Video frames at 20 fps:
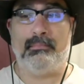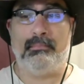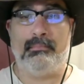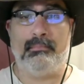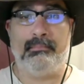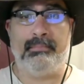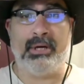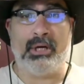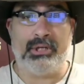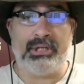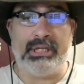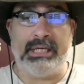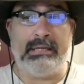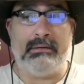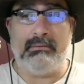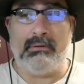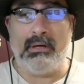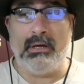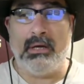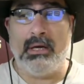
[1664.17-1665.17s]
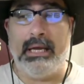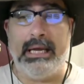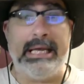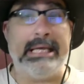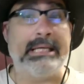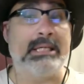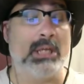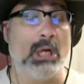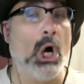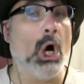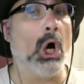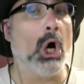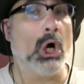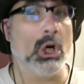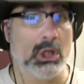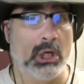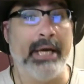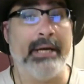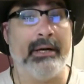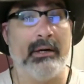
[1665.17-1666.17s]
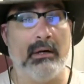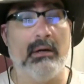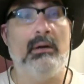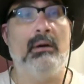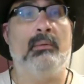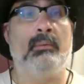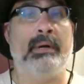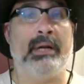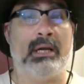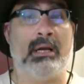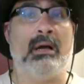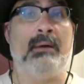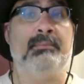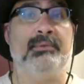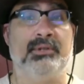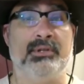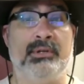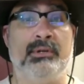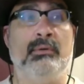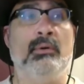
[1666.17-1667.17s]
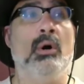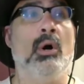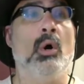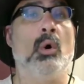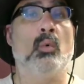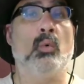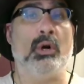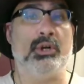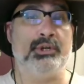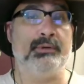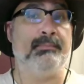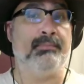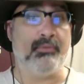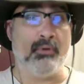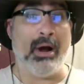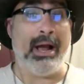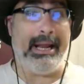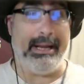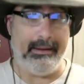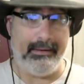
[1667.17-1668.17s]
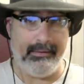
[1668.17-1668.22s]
Because he isn't a hardliner when it comes to Russian pride.